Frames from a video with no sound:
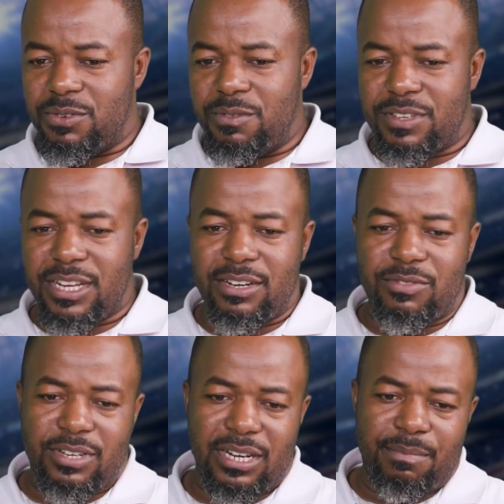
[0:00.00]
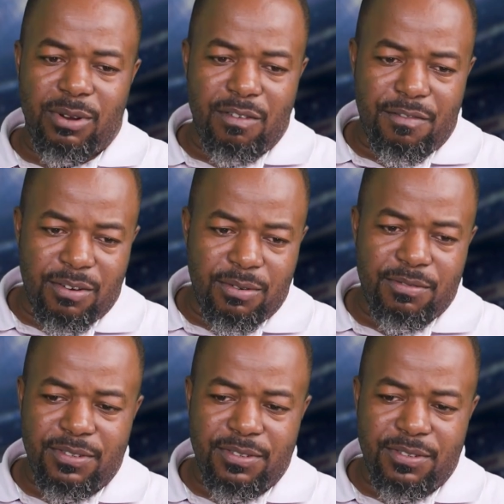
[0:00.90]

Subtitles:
You've started to start the Palo Alto Golf